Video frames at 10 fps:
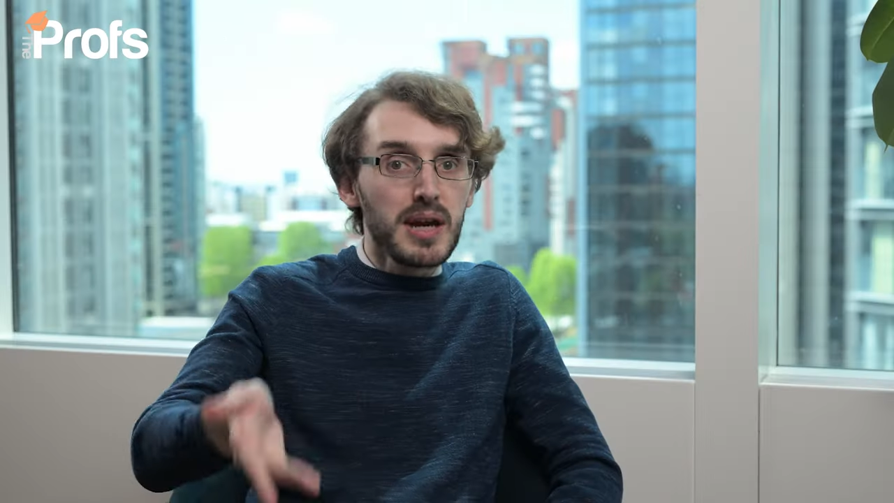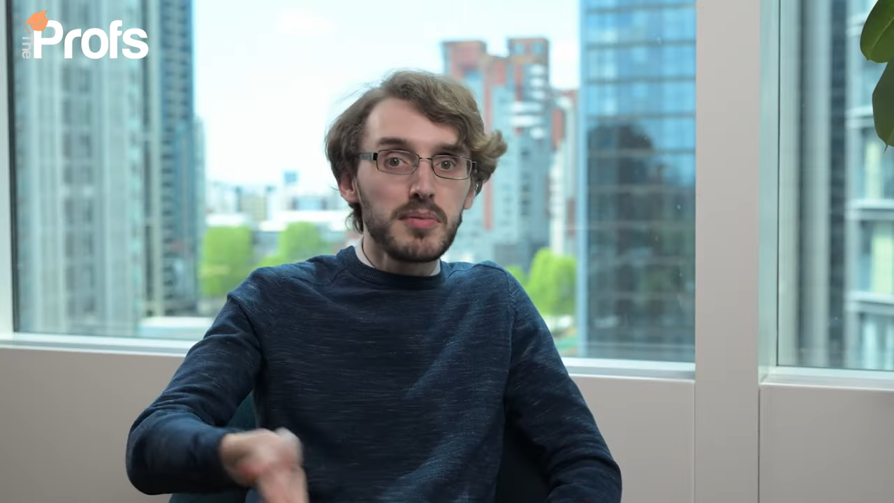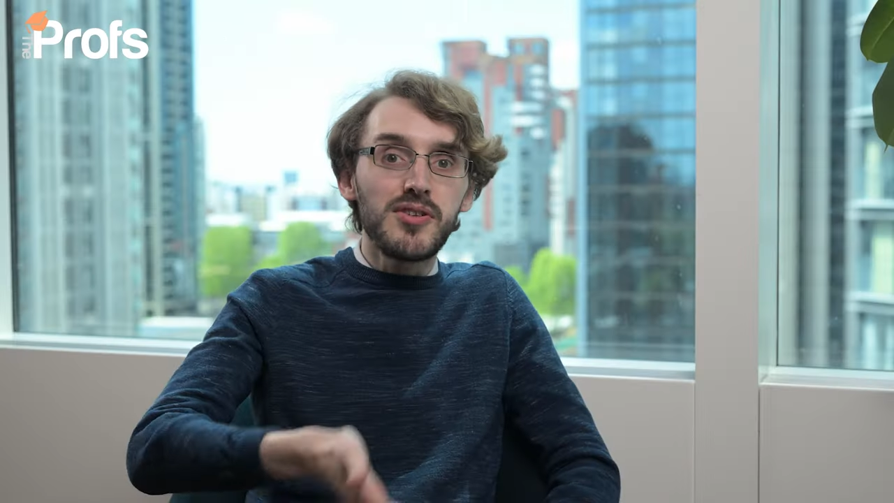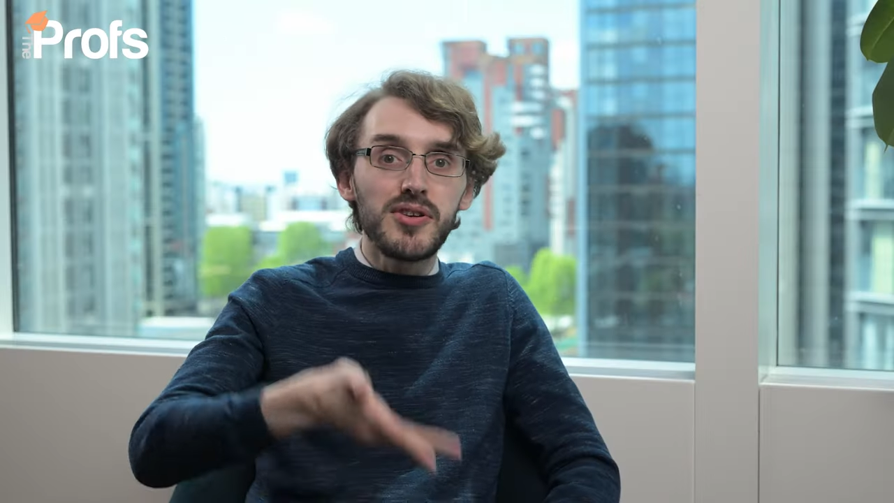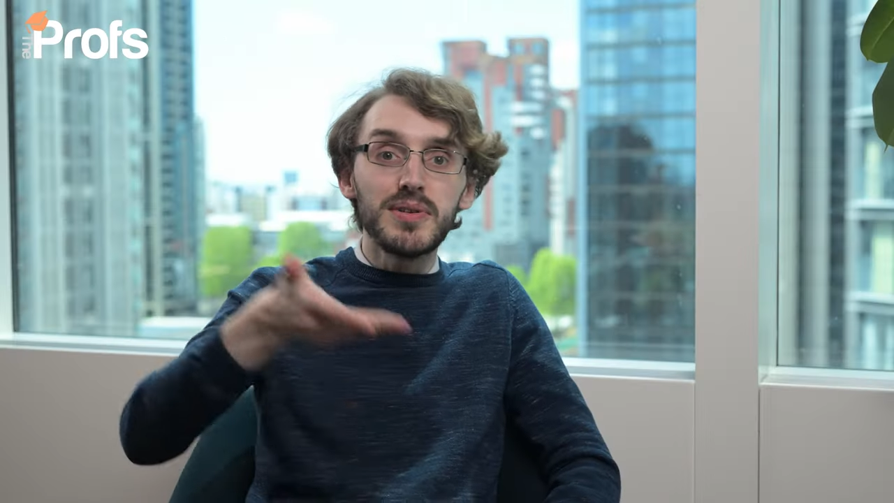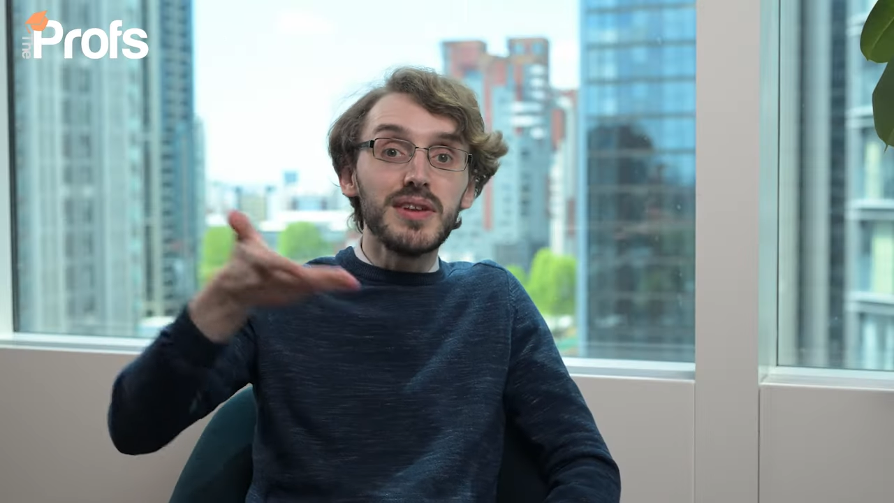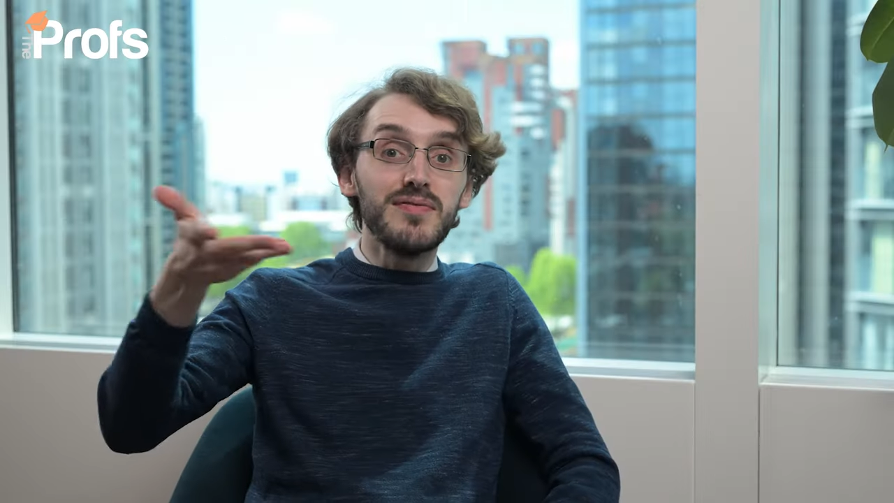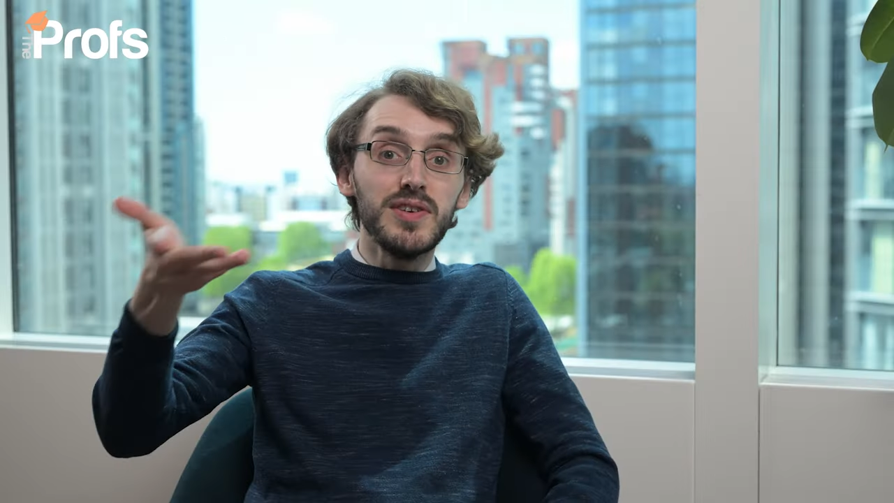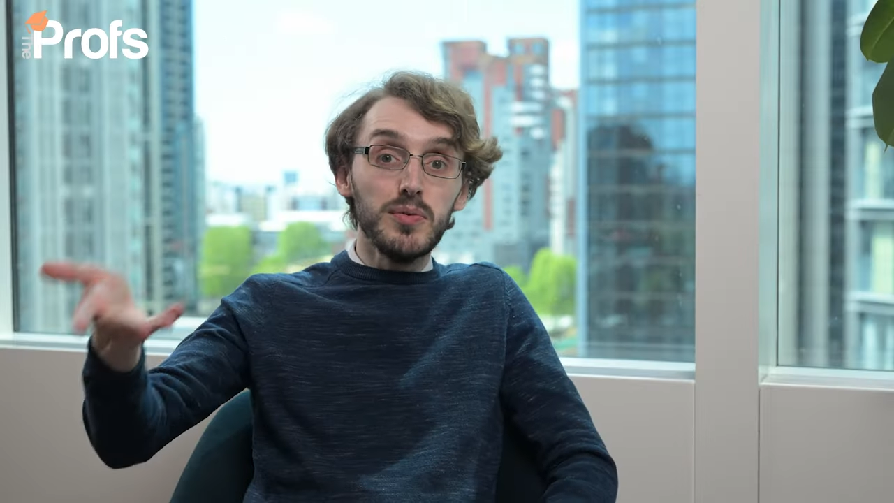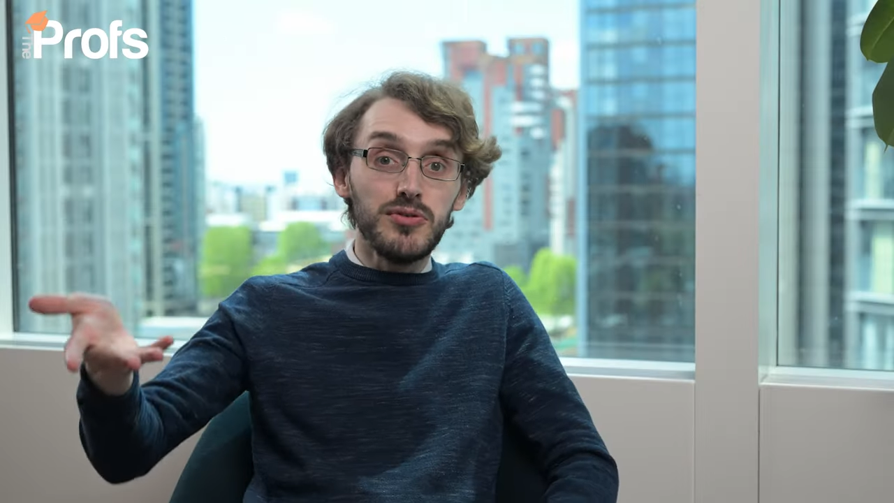be able to do in the
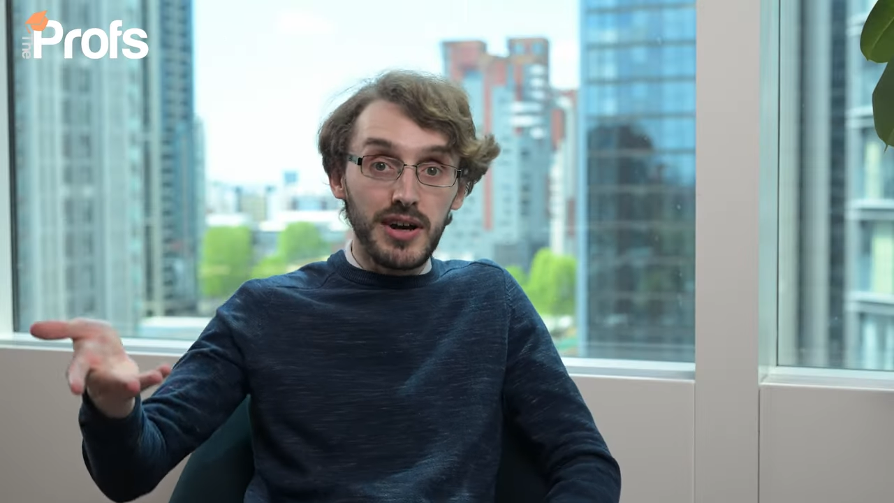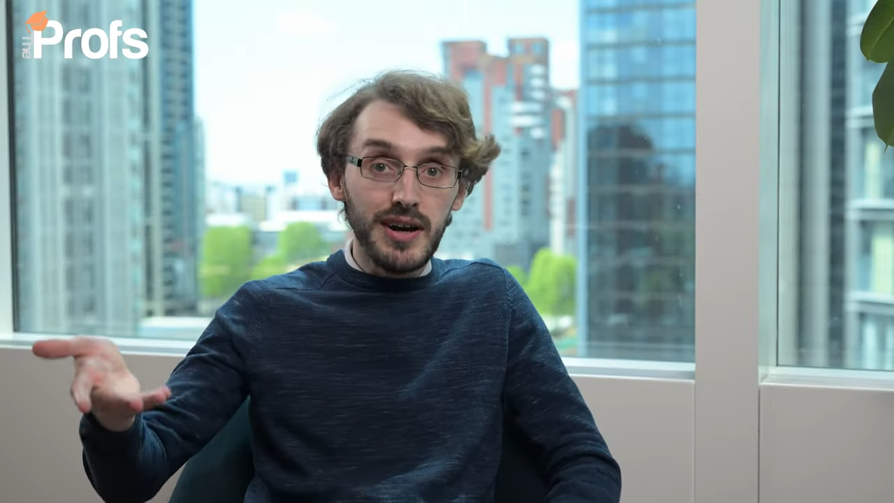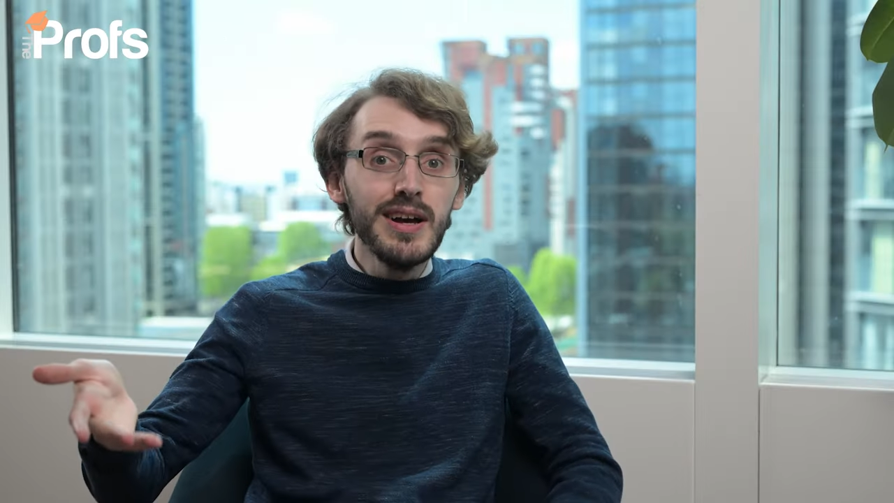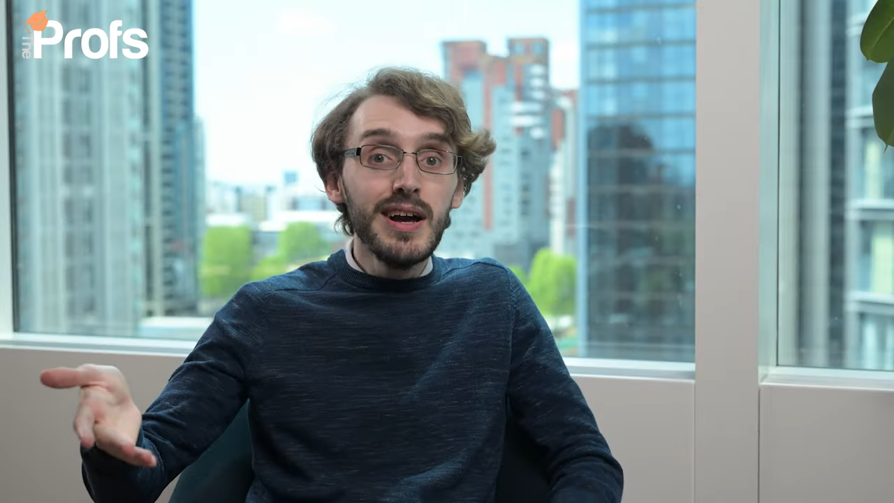future